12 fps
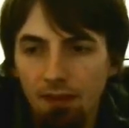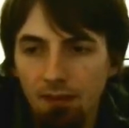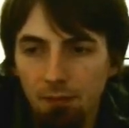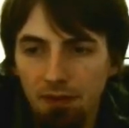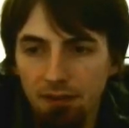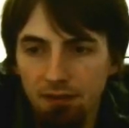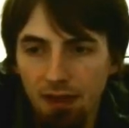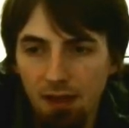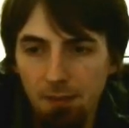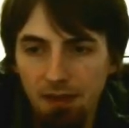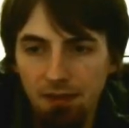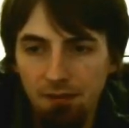because I
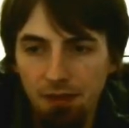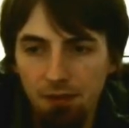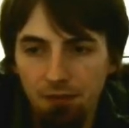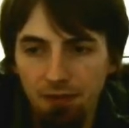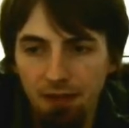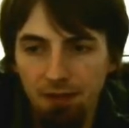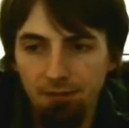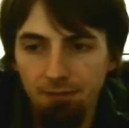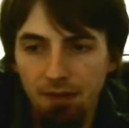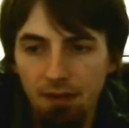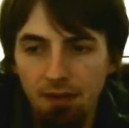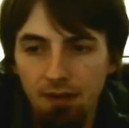made the video for that.
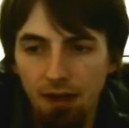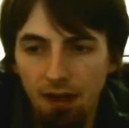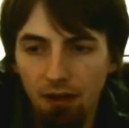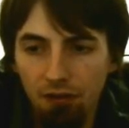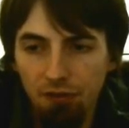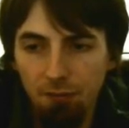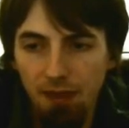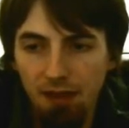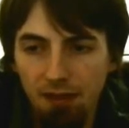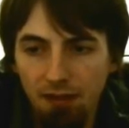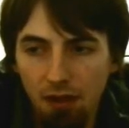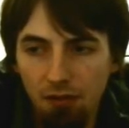I also
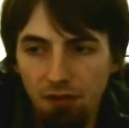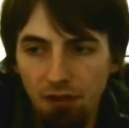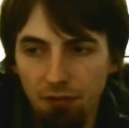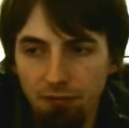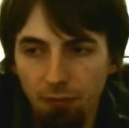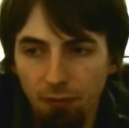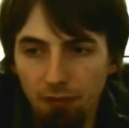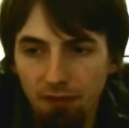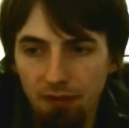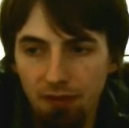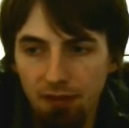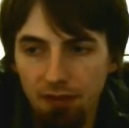made another video for her,
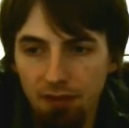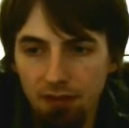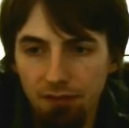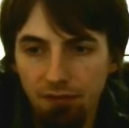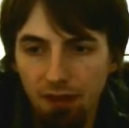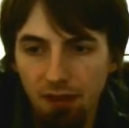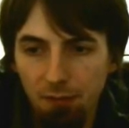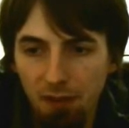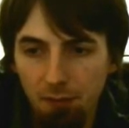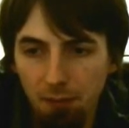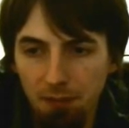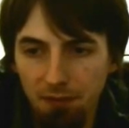the Flight of the
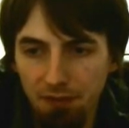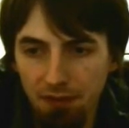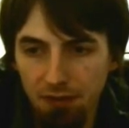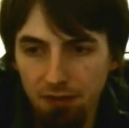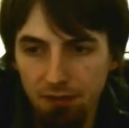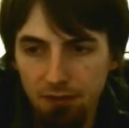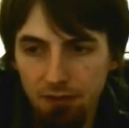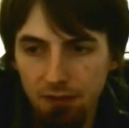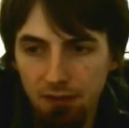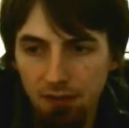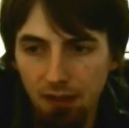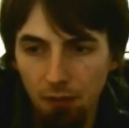Bumblebee video.
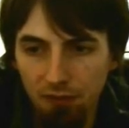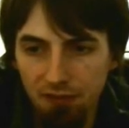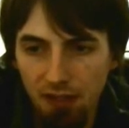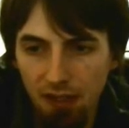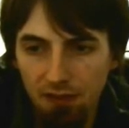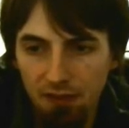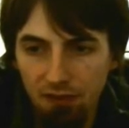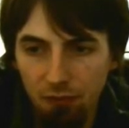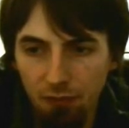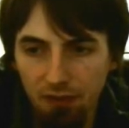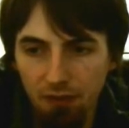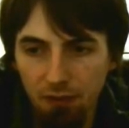It was not this
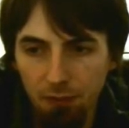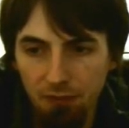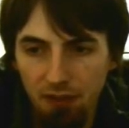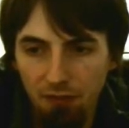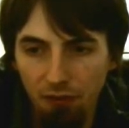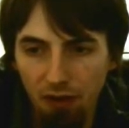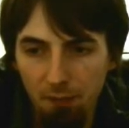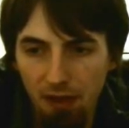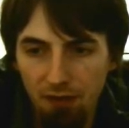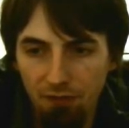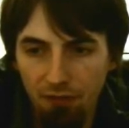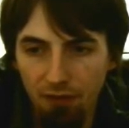one, though. It was different. I
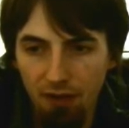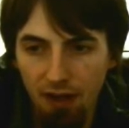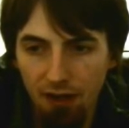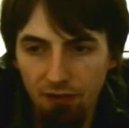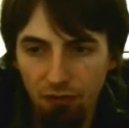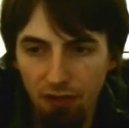made it for her actual